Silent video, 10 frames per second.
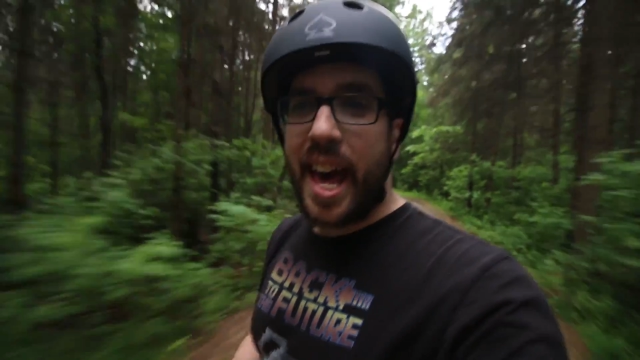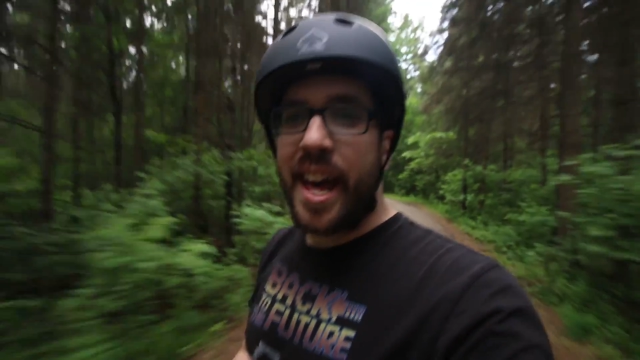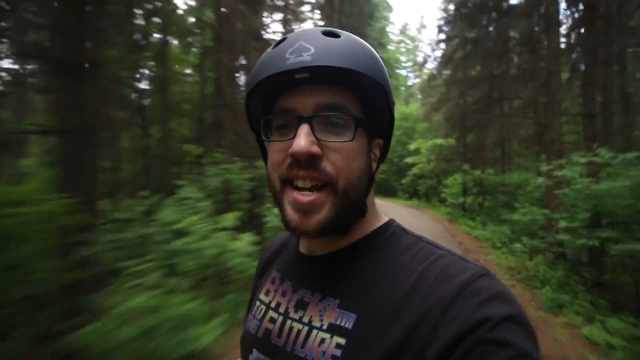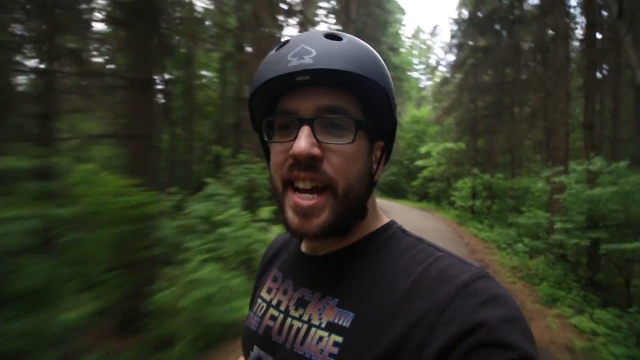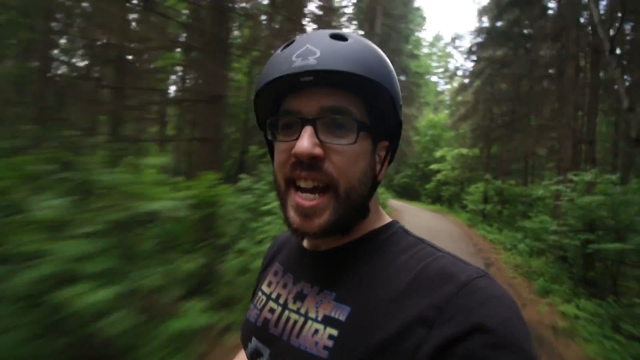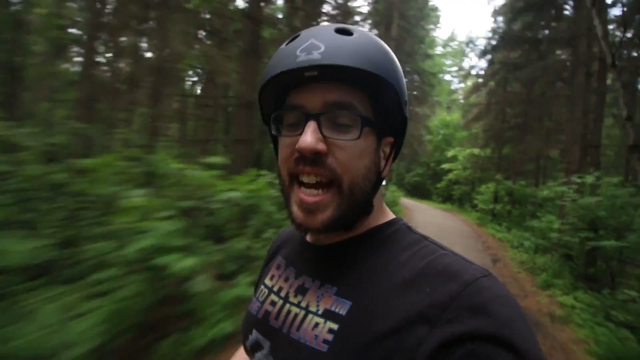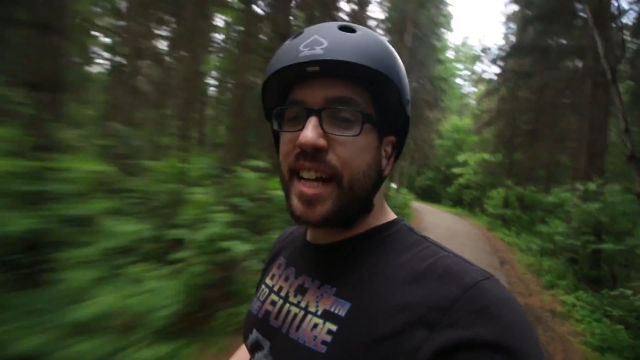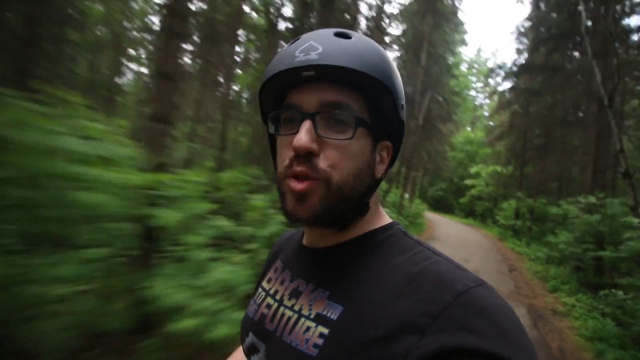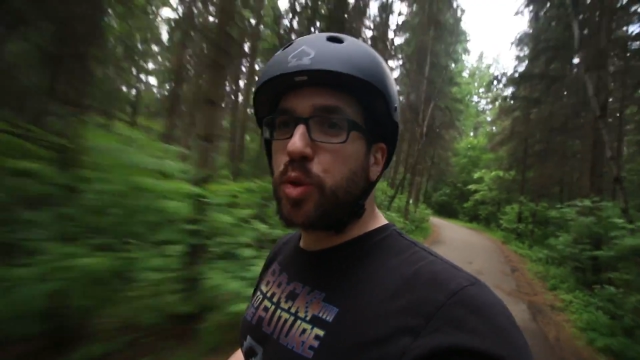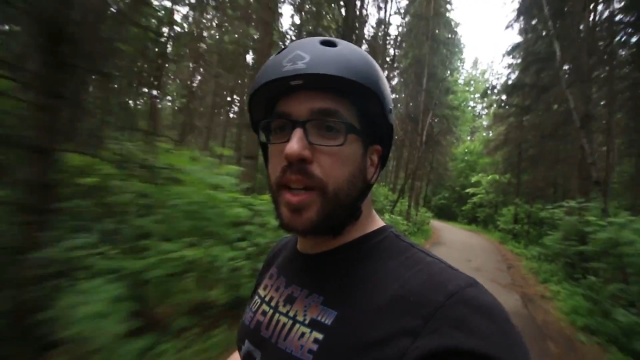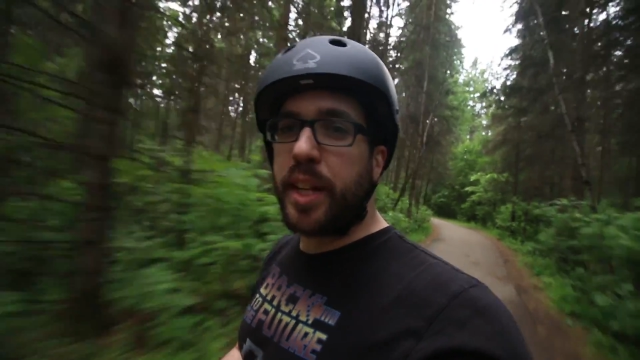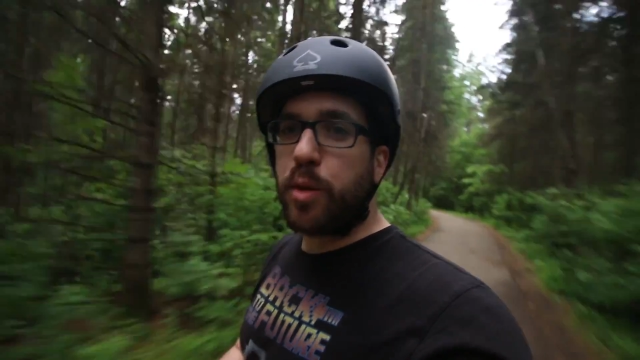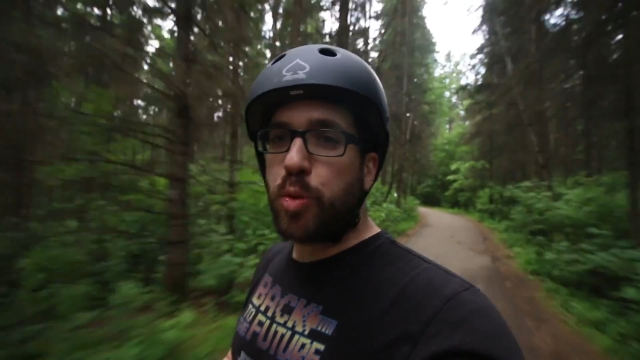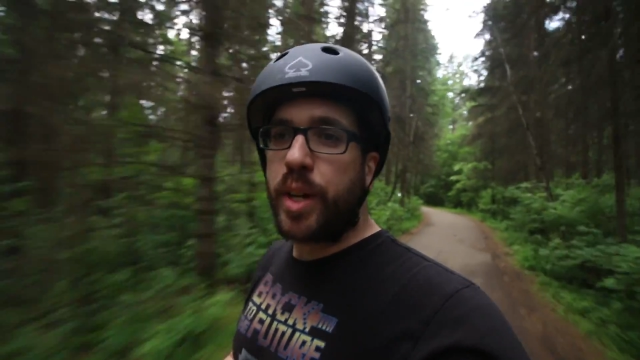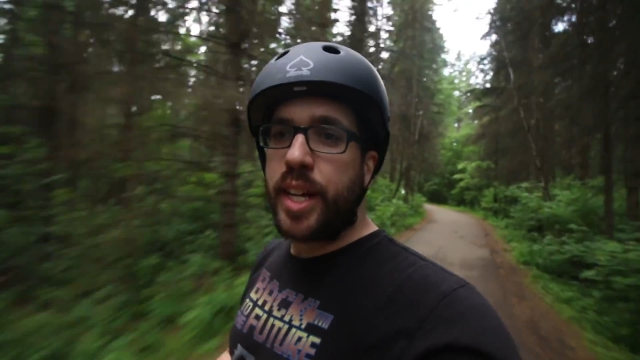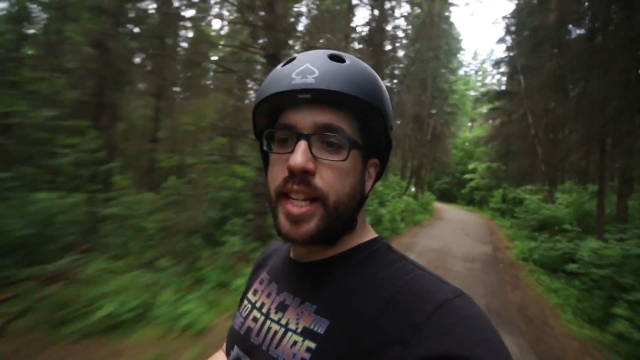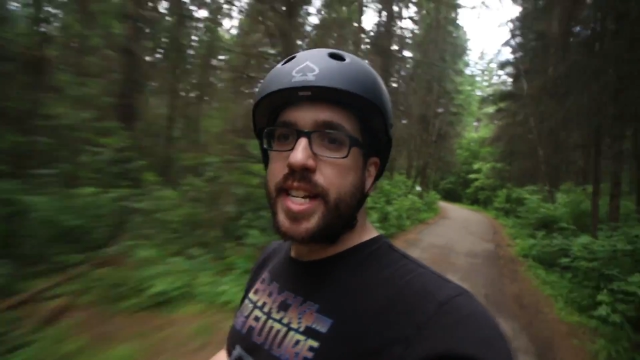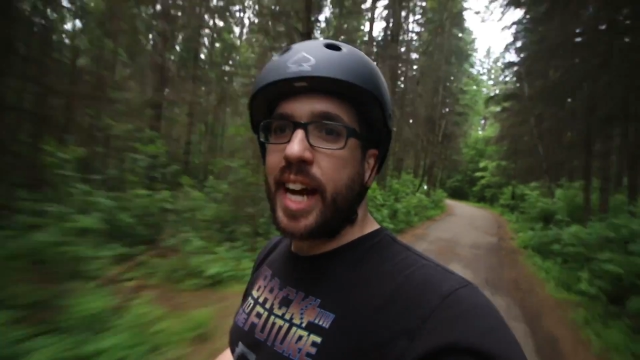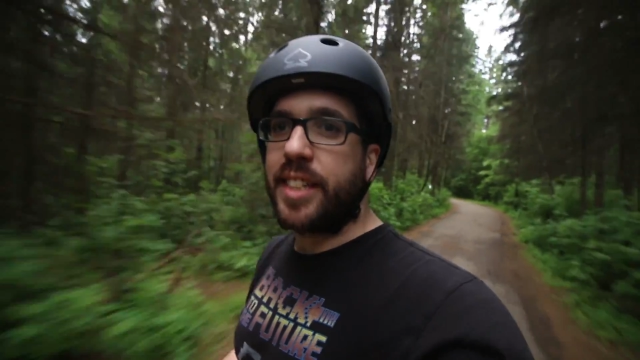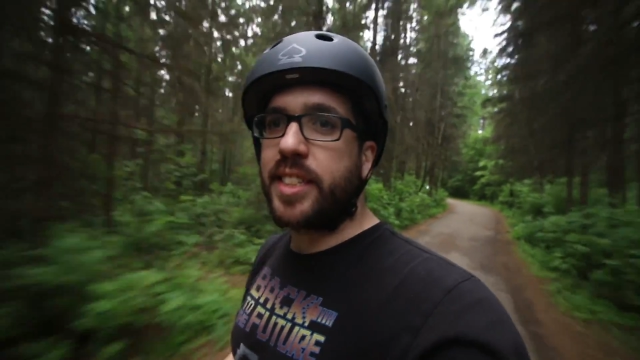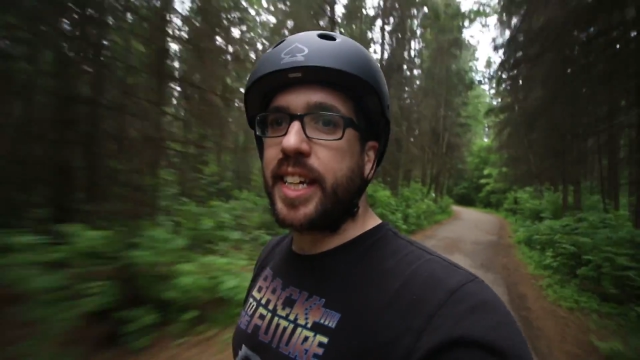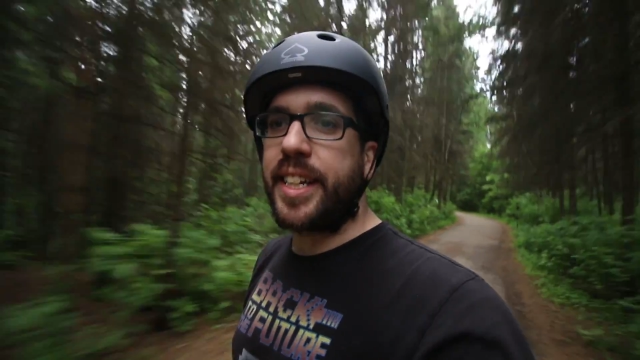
and it's really, really nice.